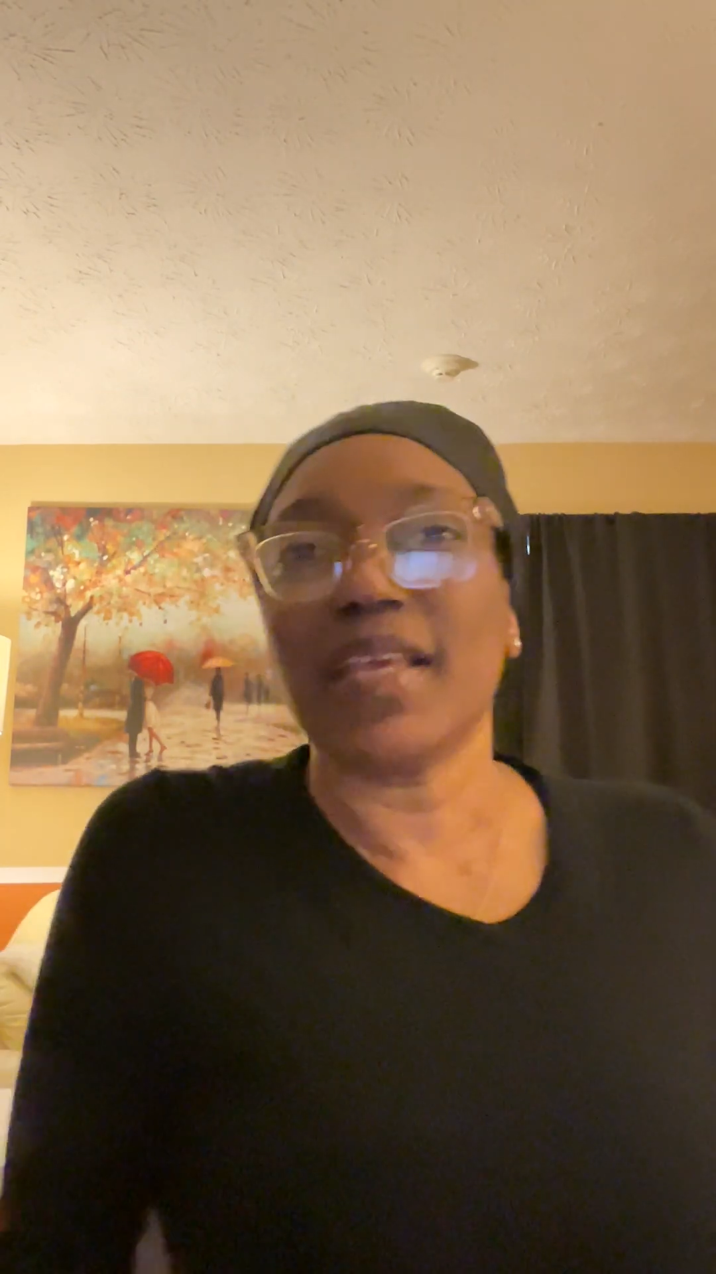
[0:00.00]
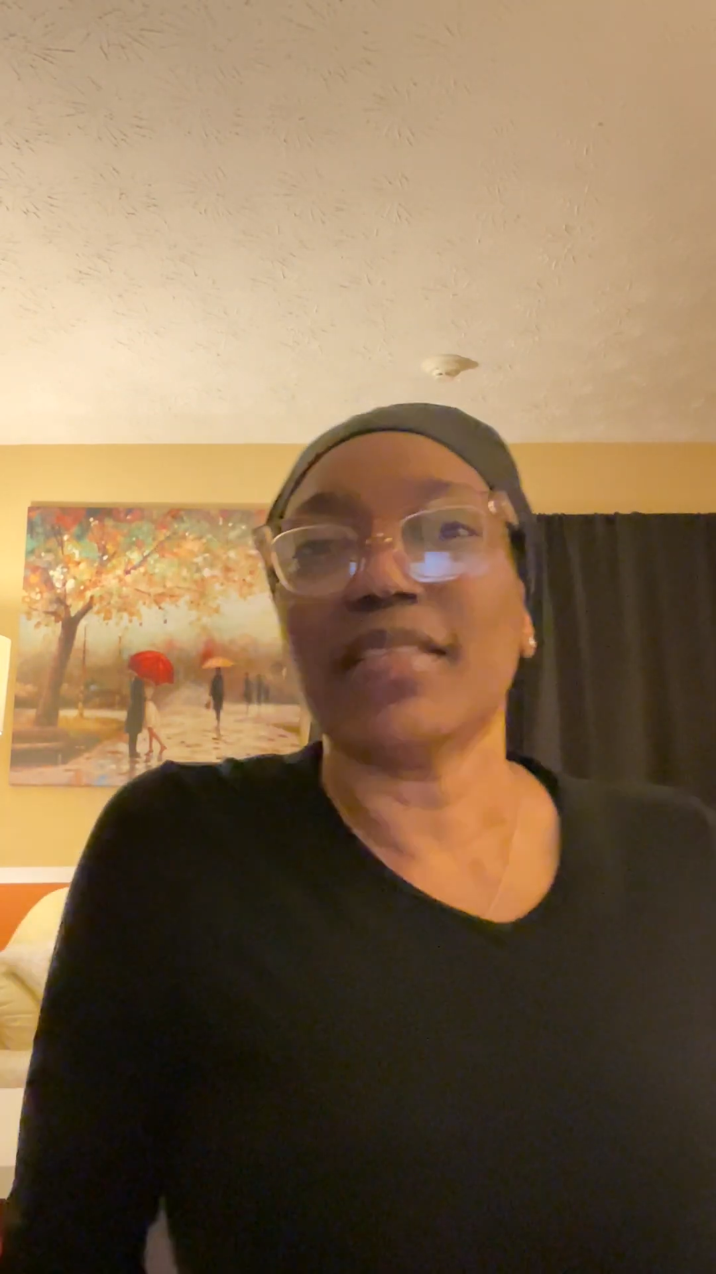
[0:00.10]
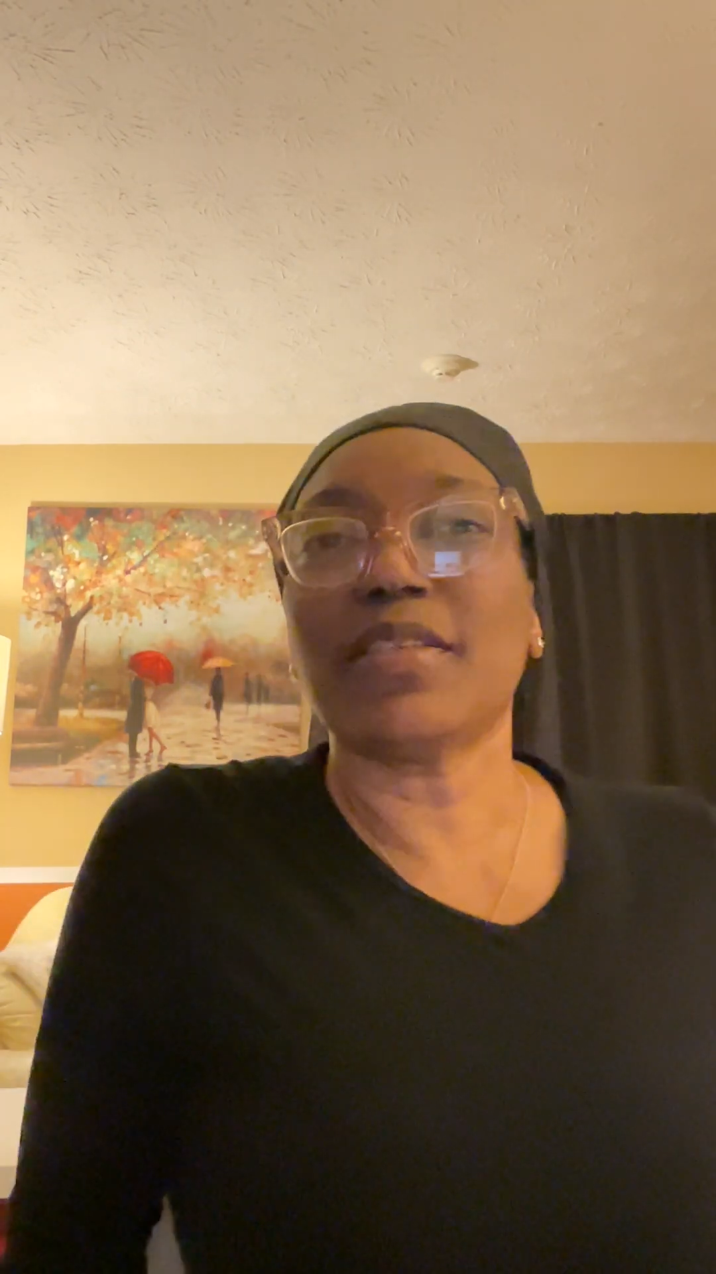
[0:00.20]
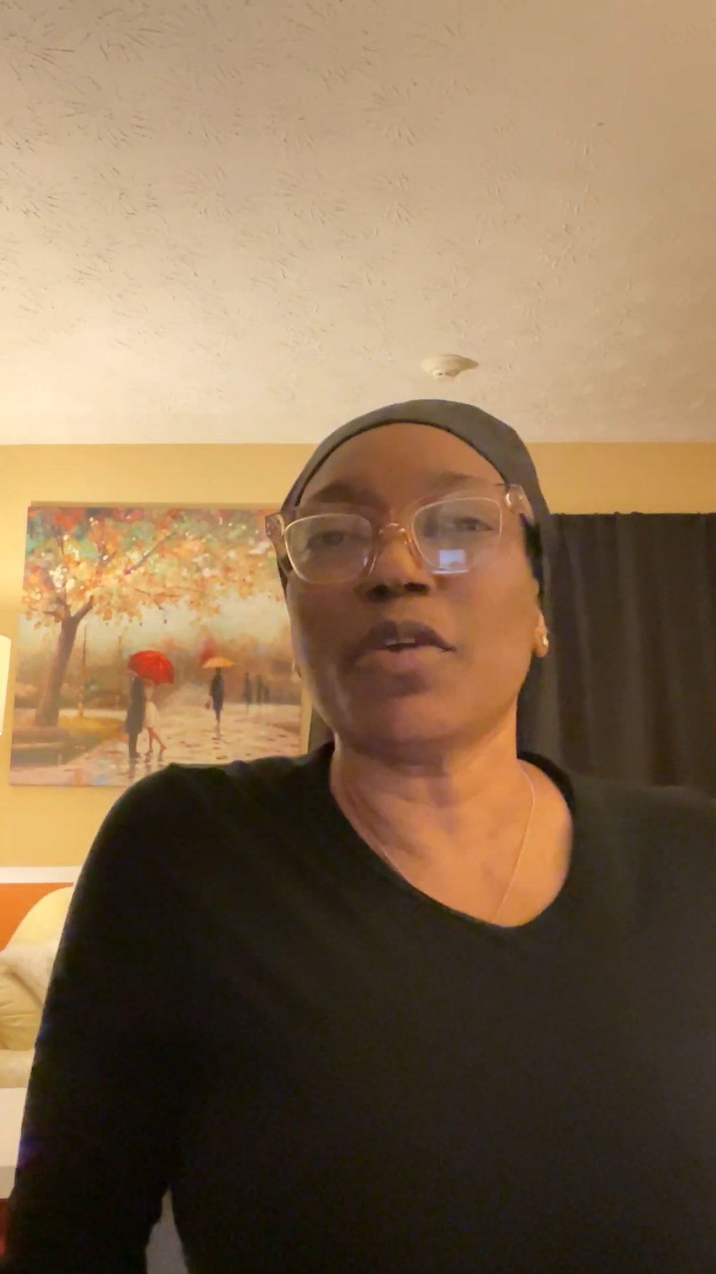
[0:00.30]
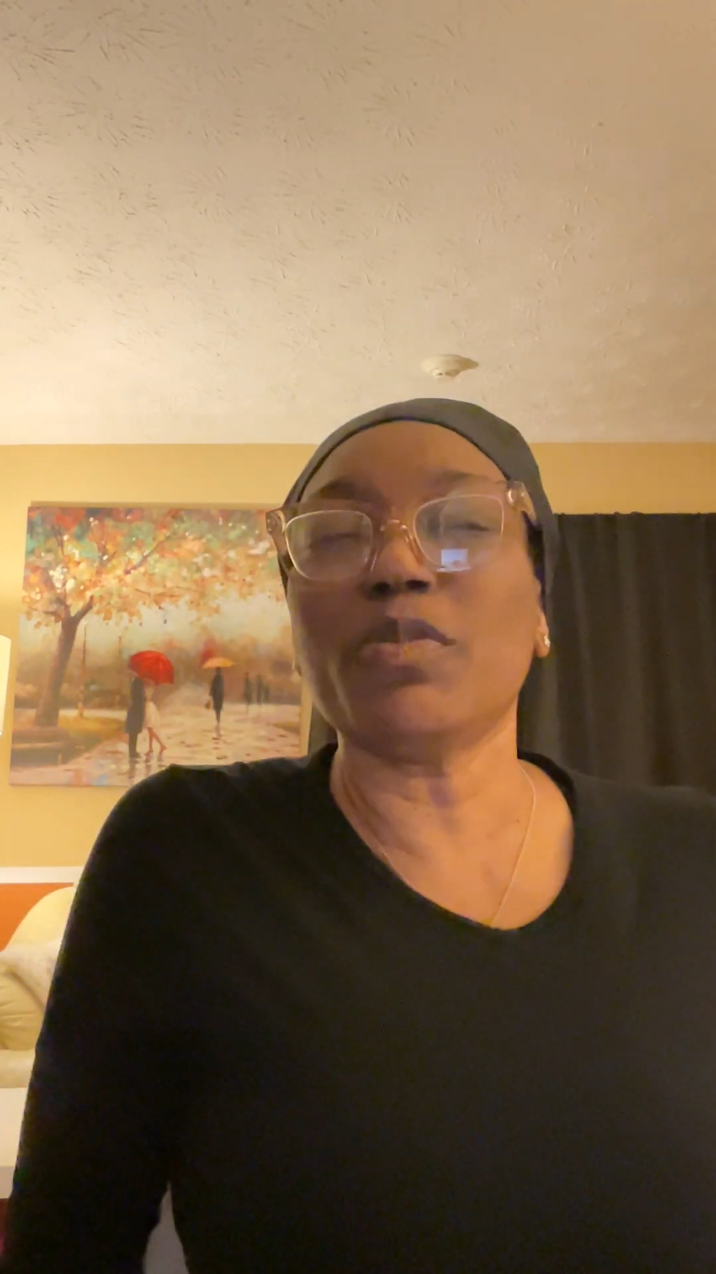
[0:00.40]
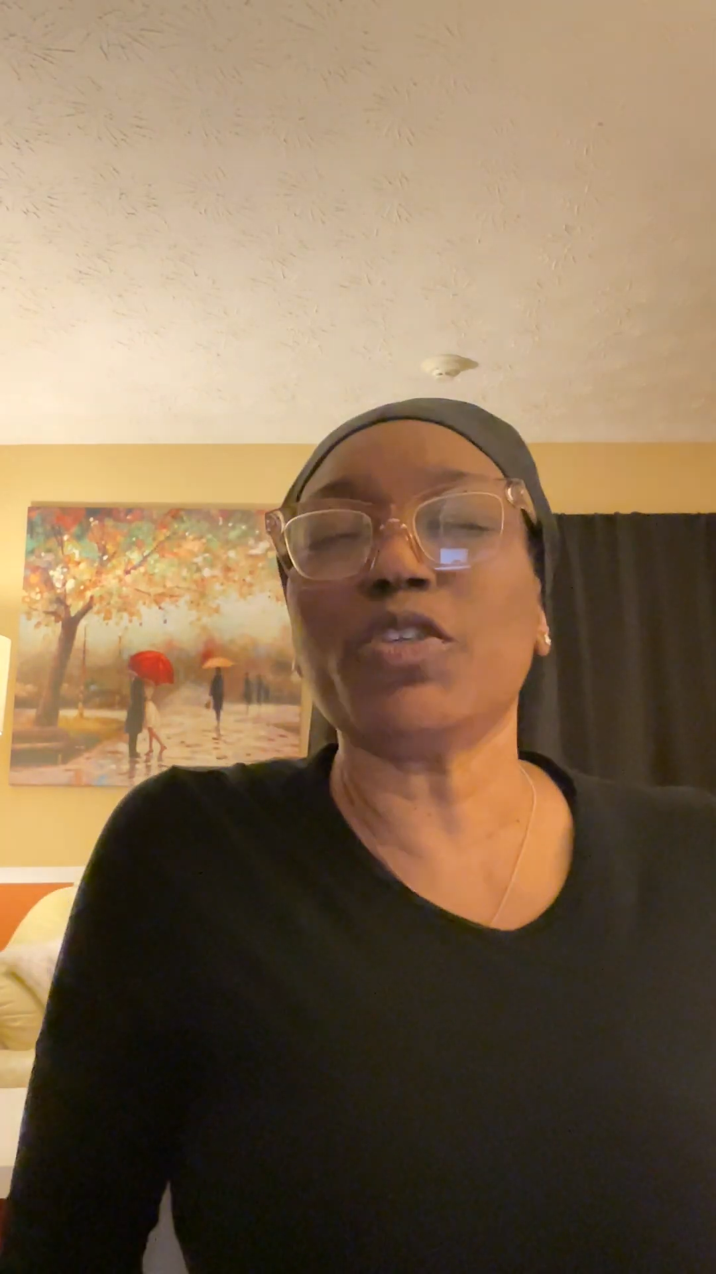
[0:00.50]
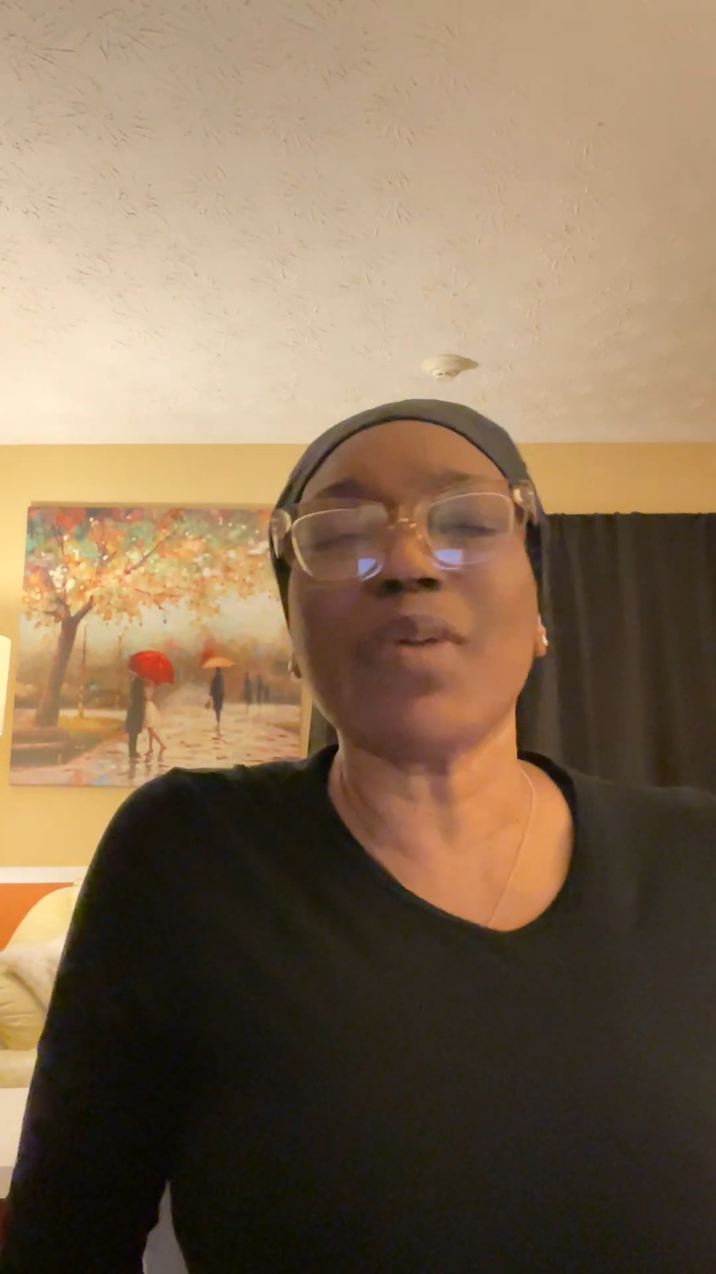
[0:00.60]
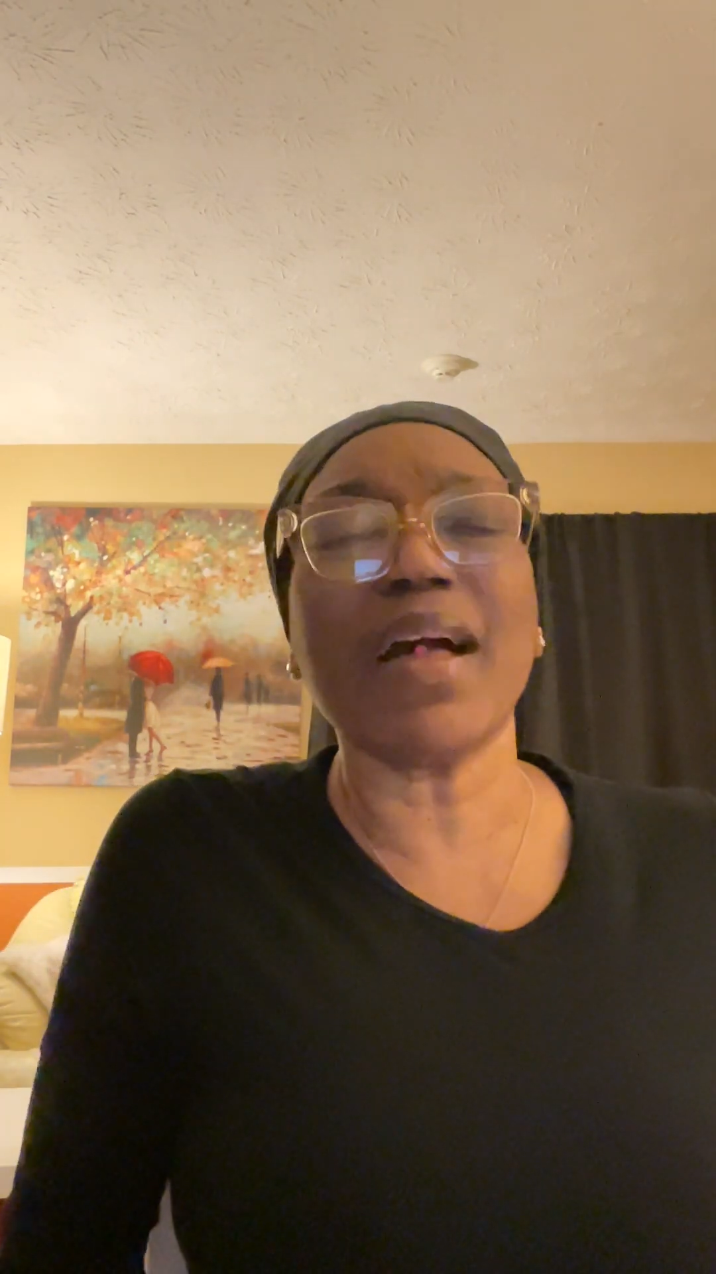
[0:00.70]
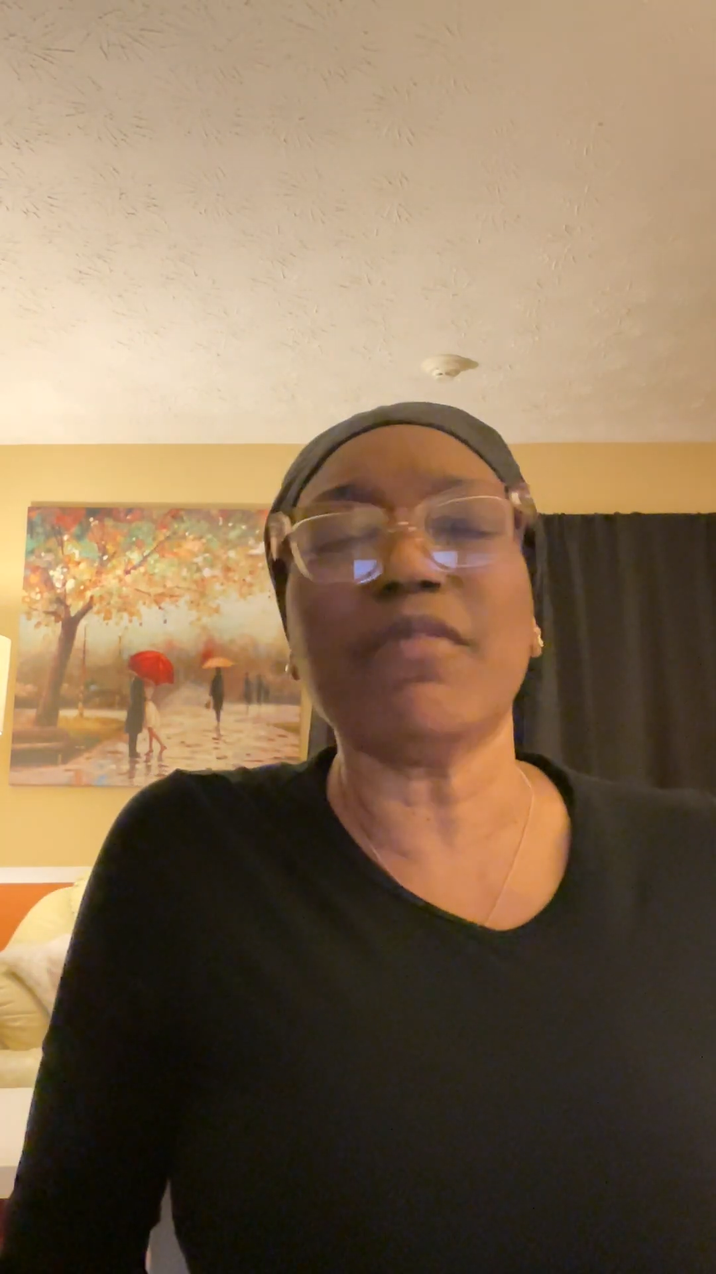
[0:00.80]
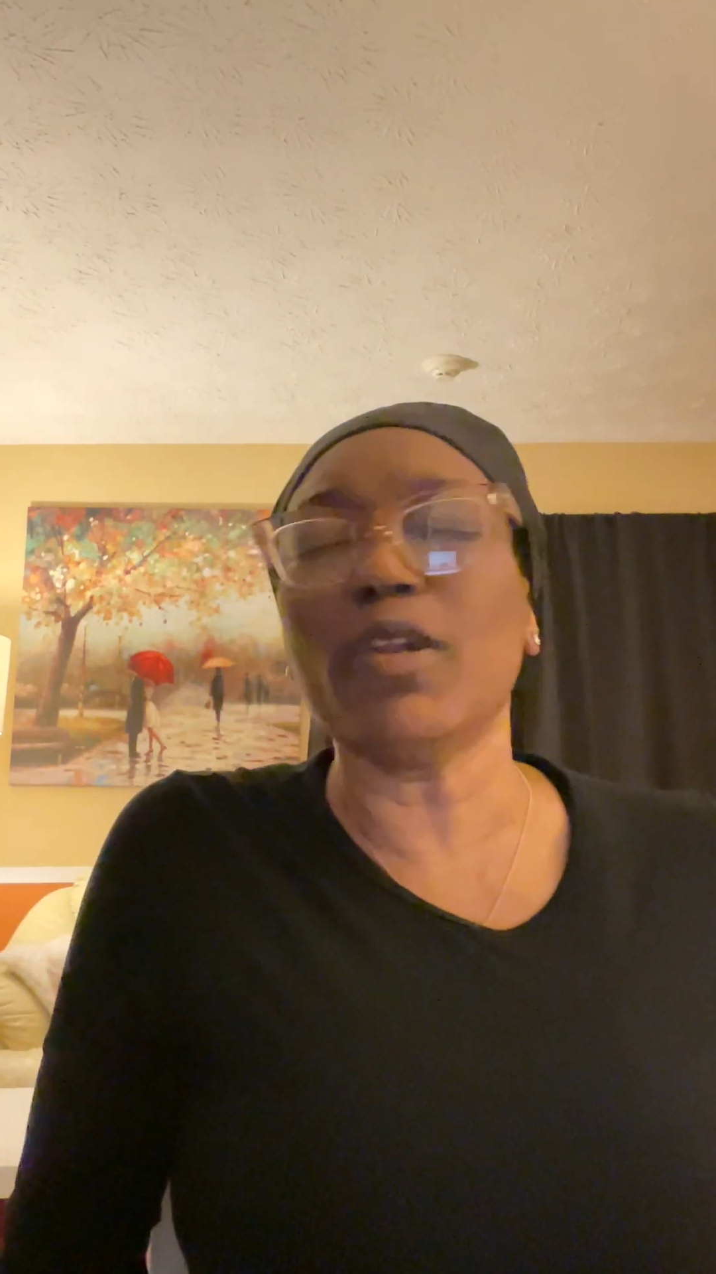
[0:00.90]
So we do have a